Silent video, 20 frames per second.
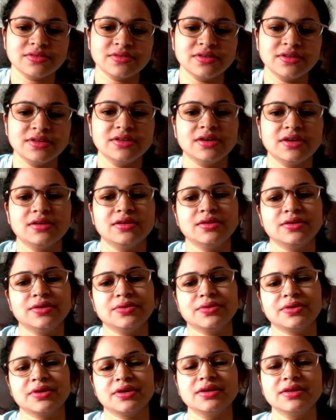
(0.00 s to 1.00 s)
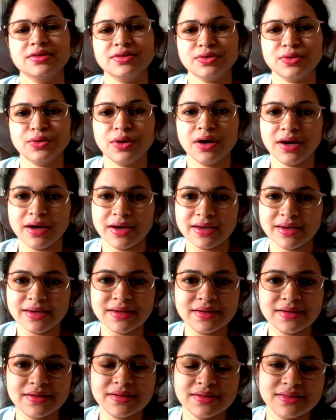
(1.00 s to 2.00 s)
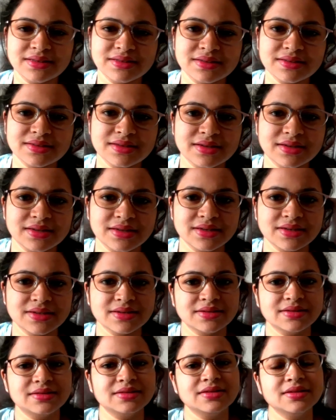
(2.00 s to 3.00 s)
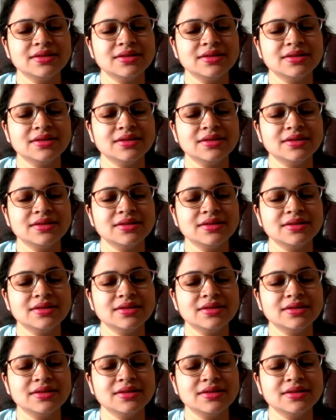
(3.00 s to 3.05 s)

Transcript: Yeah. So hi, this is Anisha.